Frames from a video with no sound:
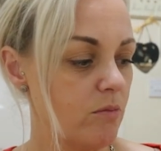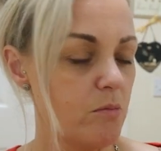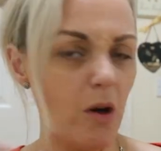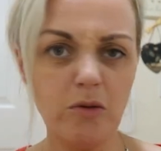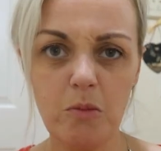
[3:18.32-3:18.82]

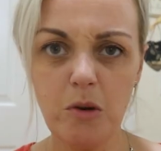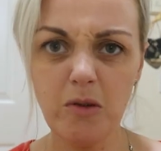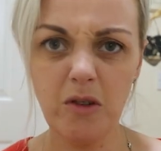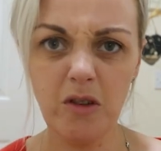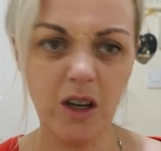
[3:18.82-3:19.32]

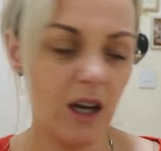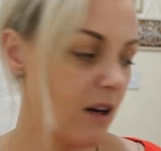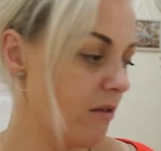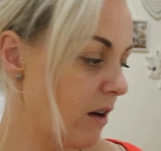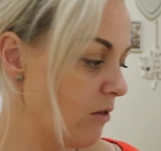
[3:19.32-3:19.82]
monster
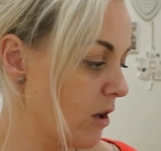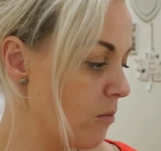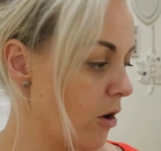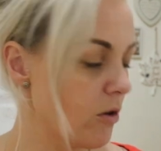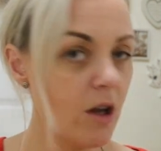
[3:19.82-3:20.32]
kind of like looking
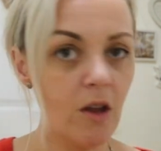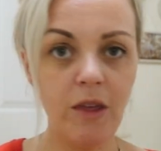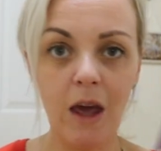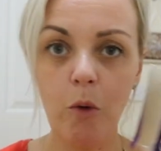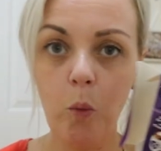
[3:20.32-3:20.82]
one.
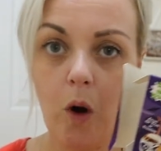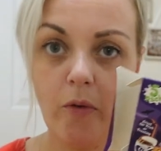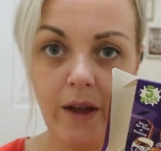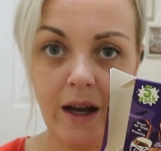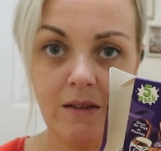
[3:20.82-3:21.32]
They were
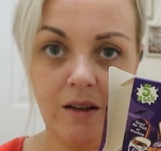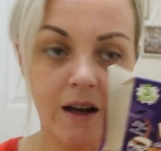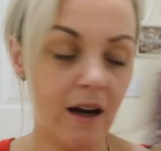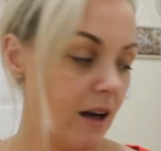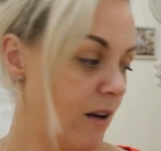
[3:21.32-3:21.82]

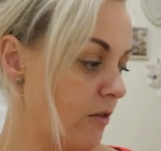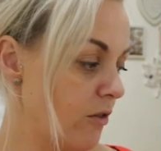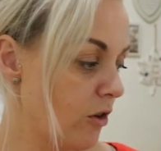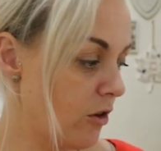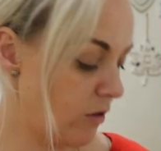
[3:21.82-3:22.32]
$1.99,
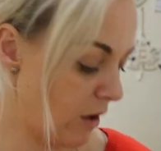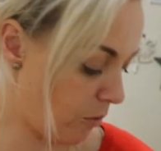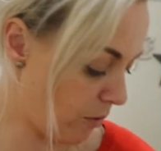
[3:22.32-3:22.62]
so they were